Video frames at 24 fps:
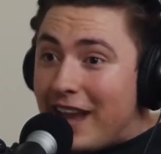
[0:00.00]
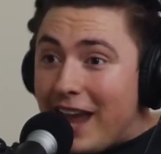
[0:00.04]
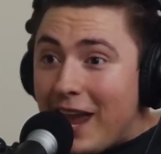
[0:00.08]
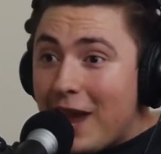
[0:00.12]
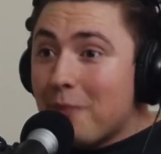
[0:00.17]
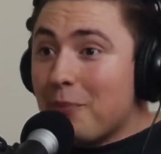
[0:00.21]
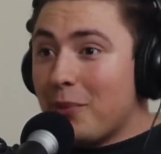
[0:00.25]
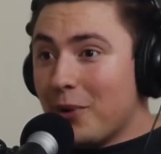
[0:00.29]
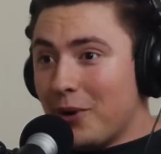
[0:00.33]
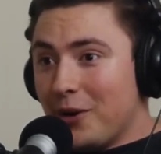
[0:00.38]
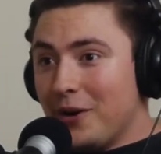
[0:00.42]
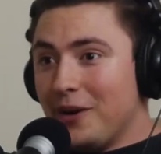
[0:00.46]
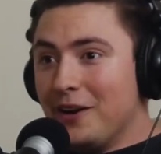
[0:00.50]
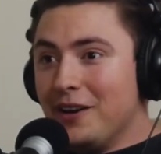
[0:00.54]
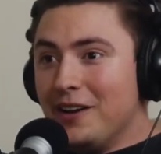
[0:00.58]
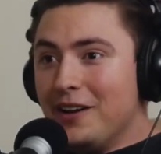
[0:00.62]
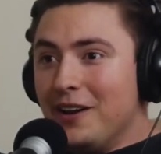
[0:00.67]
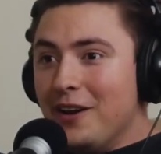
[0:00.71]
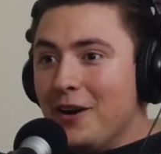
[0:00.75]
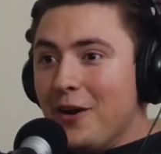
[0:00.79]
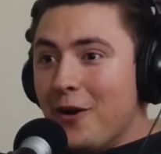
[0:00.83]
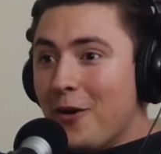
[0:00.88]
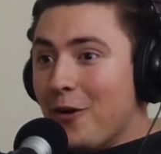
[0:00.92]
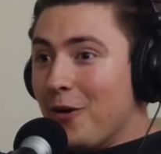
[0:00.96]
camper,
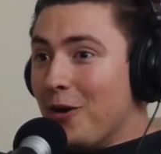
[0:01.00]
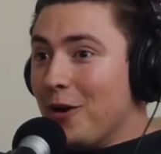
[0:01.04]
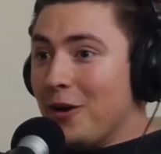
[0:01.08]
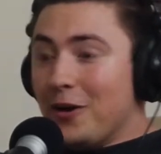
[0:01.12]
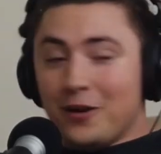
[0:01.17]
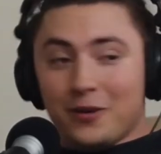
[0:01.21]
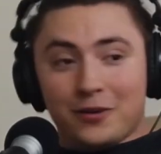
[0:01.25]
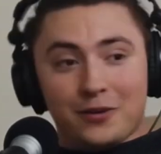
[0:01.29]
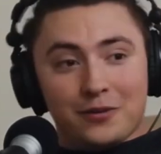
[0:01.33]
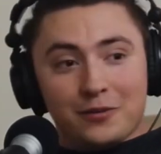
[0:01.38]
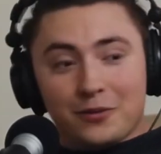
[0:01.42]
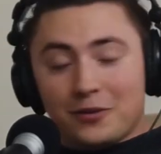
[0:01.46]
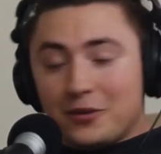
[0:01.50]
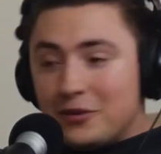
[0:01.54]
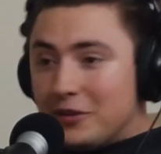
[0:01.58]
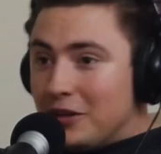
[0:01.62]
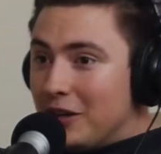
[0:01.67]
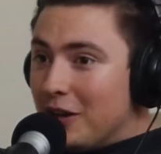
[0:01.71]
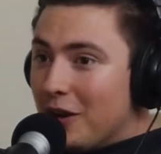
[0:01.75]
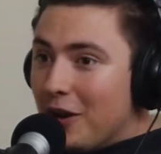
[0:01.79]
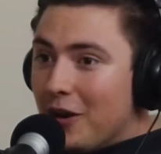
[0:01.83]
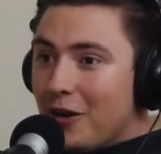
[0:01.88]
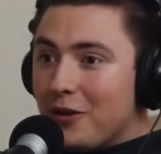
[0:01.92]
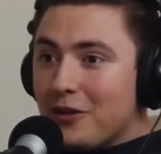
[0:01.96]
or,
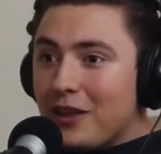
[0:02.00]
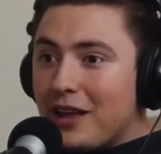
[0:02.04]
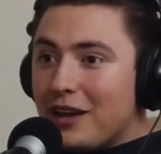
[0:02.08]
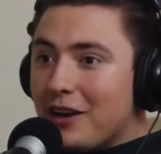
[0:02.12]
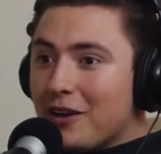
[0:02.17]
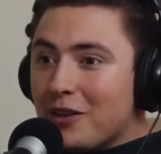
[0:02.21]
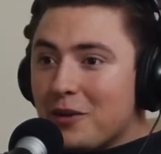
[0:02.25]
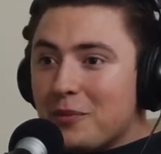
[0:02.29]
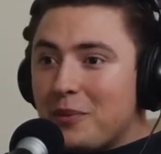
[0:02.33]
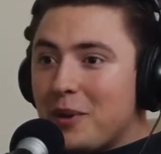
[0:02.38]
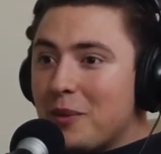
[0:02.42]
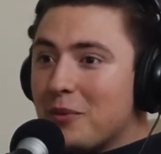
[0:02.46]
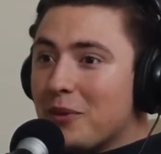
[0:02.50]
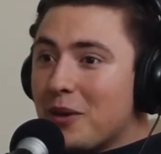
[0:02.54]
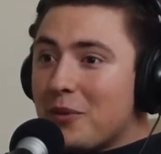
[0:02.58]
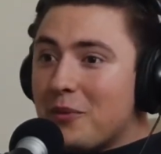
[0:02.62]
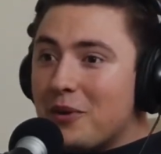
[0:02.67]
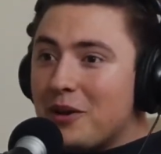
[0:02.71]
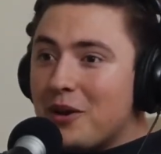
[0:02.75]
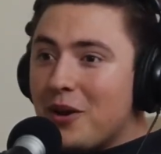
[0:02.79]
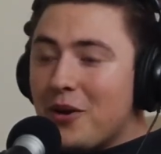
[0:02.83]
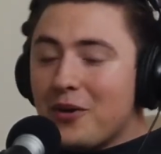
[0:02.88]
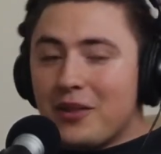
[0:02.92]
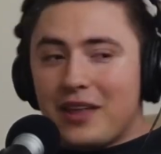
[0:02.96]
like other people that
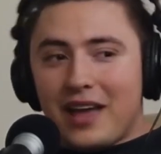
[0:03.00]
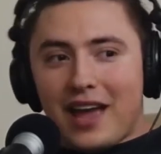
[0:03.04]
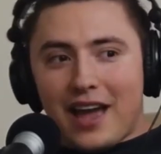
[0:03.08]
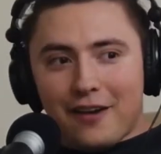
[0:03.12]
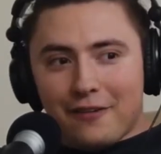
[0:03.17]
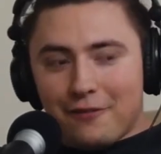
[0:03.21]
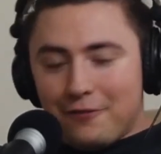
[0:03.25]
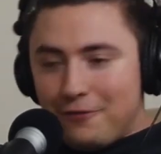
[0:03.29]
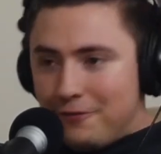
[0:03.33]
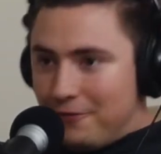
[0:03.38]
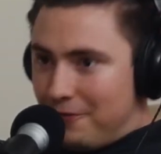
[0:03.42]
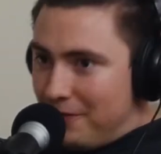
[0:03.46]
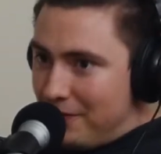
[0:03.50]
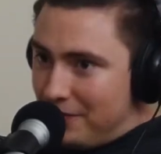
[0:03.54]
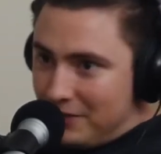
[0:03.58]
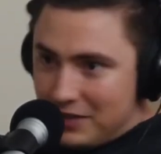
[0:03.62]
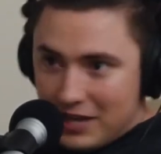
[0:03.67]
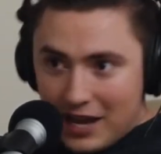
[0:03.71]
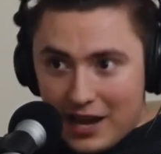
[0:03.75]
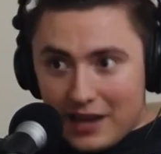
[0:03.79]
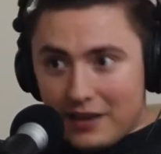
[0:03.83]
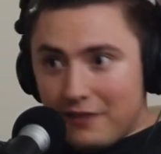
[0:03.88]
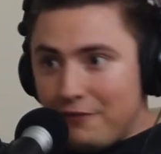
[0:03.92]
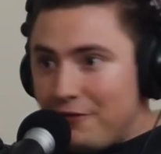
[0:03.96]
we know that have
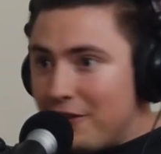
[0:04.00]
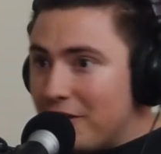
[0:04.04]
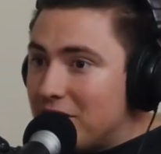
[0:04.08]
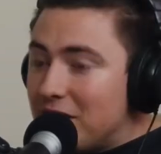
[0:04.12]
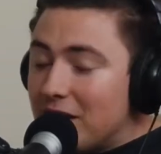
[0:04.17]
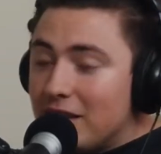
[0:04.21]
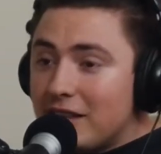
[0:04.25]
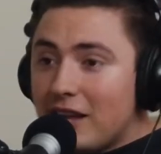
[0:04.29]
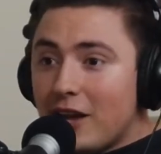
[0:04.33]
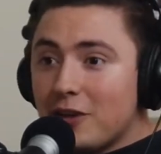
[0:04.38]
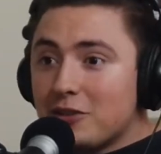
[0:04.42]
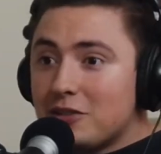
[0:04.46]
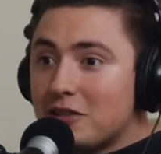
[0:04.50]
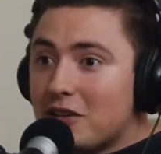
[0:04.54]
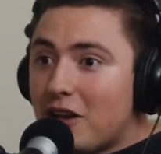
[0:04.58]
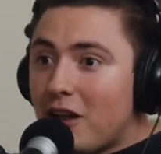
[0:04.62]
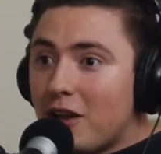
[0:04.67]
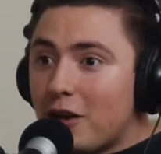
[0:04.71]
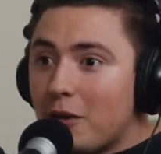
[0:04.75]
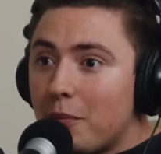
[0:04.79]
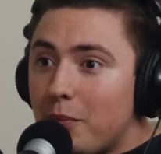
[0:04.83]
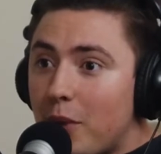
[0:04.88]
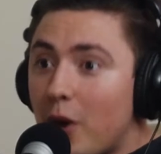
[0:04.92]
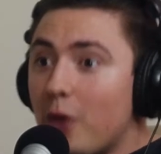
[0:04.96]

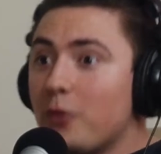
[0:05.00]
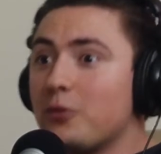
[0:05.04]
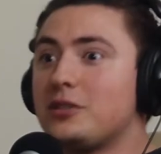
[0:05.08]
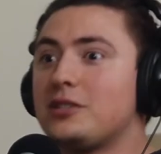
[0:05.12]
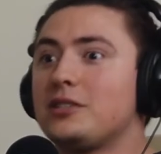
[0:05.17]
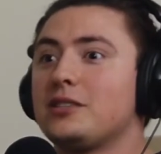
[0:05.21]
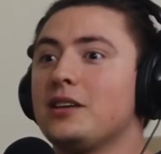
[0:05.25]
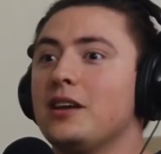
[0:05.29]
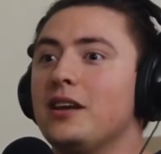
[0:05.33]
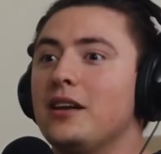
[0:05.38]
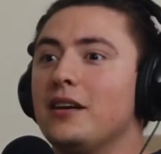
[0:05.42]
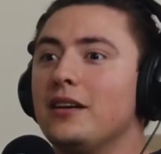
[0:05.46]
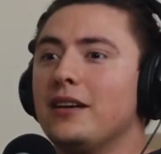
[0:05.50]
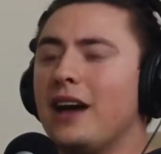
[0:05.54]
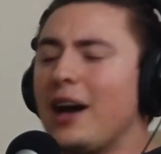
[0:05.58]
$10,000-$15,000 boats.